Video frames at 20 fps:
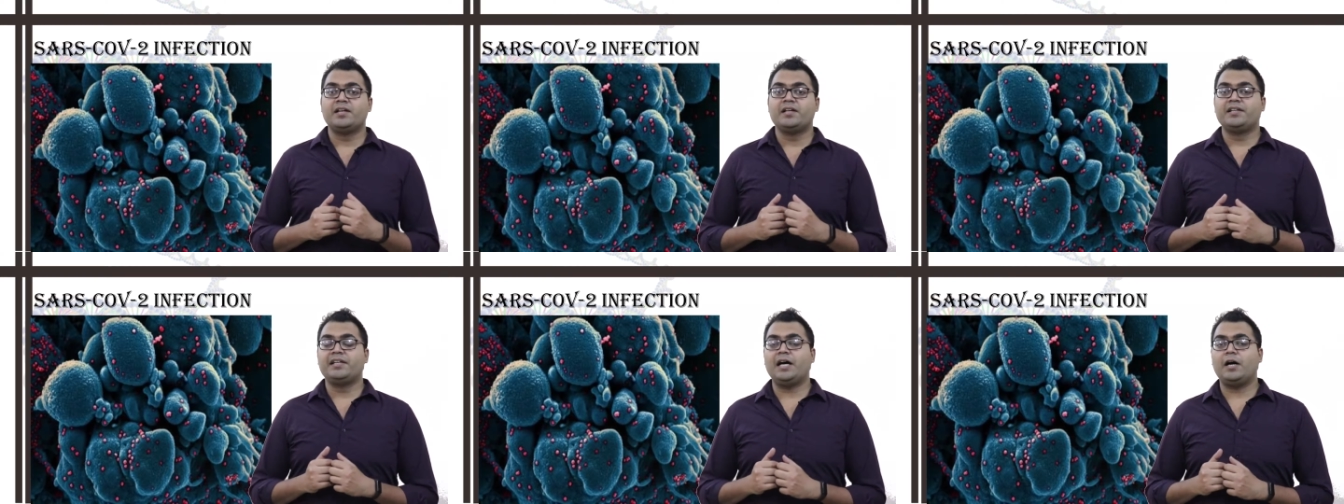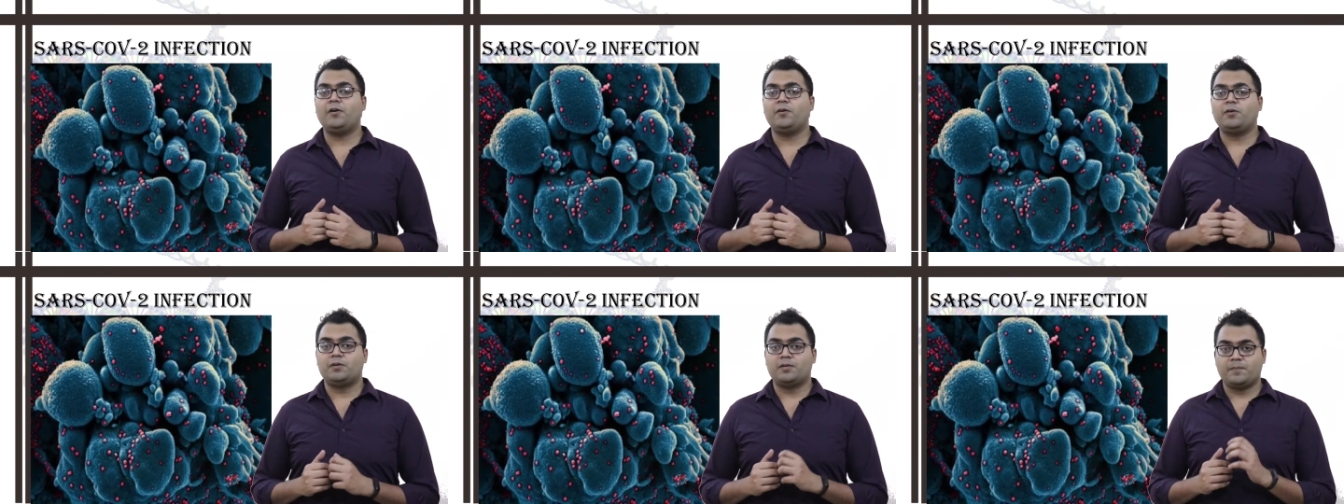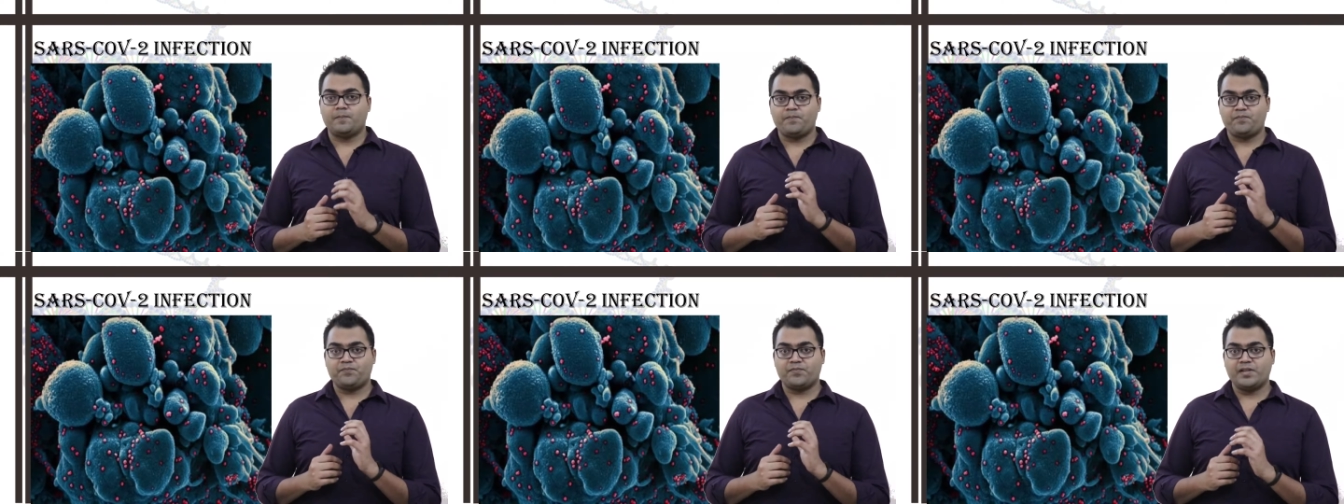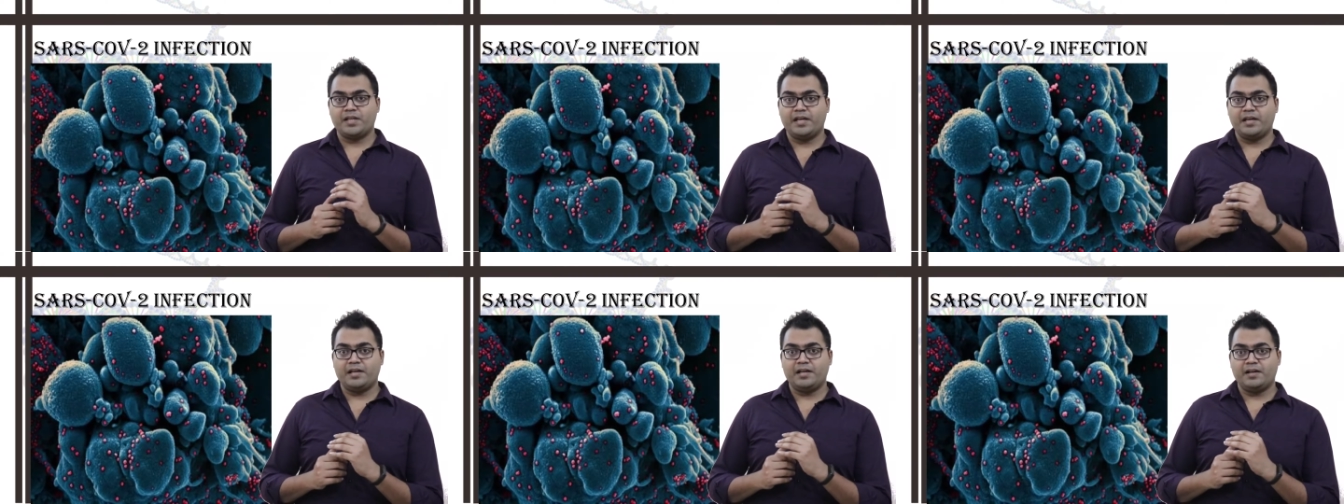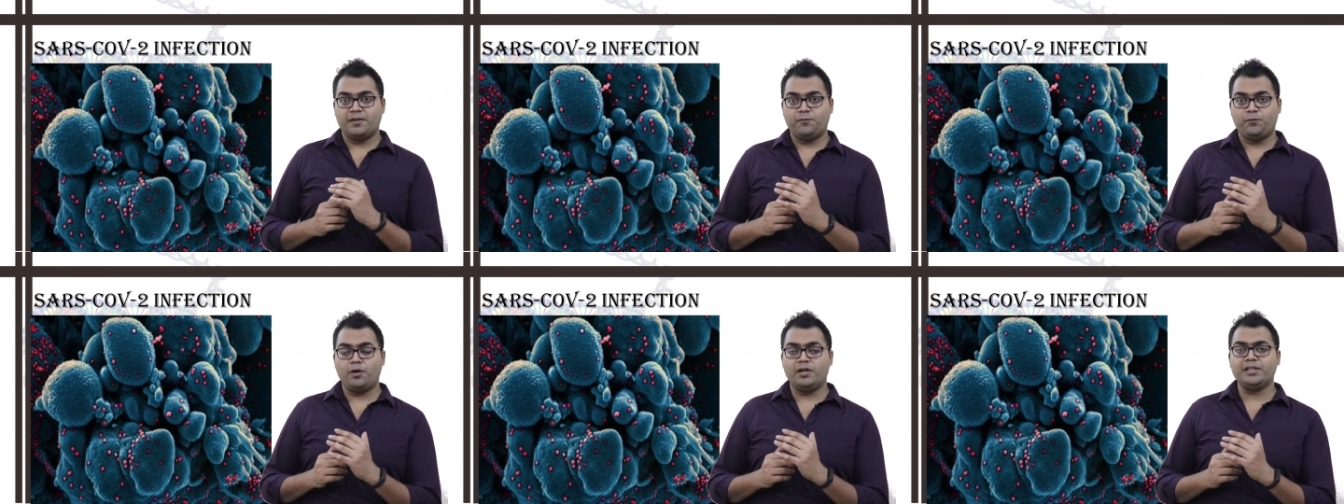Now,
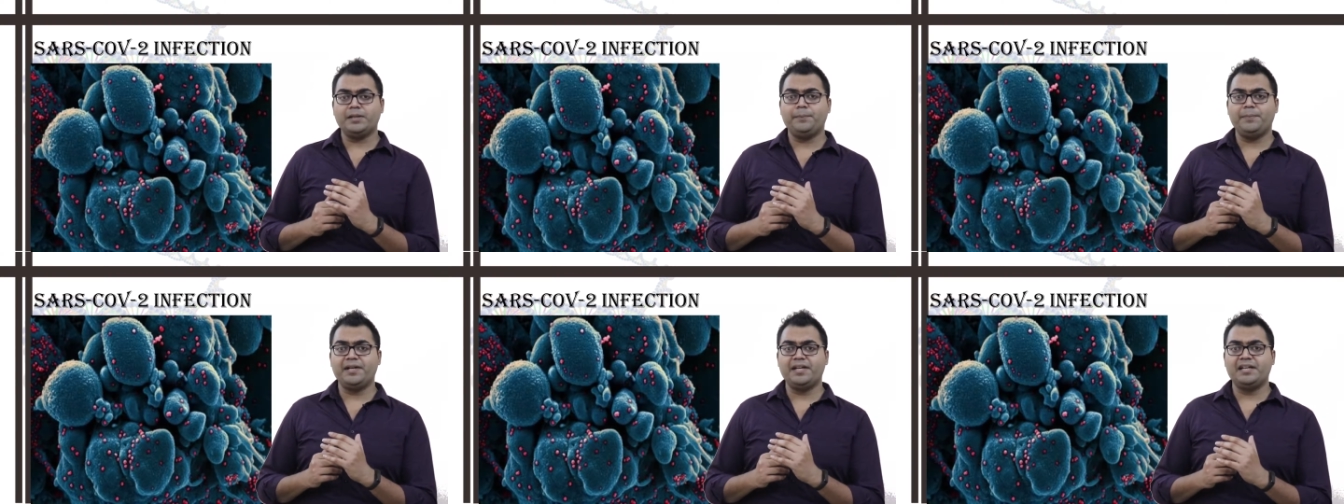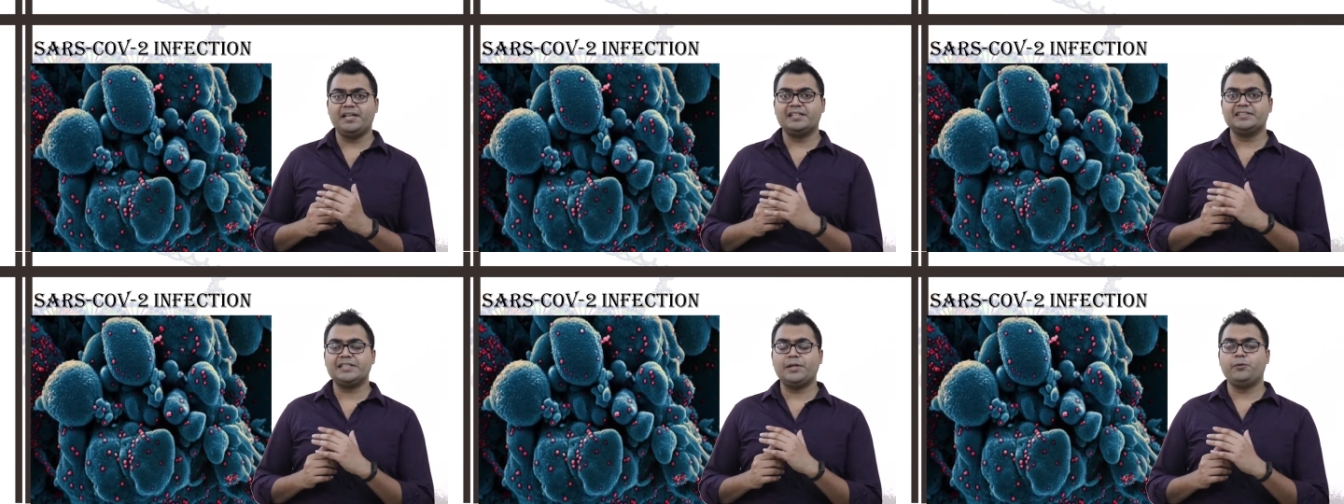for the beginners,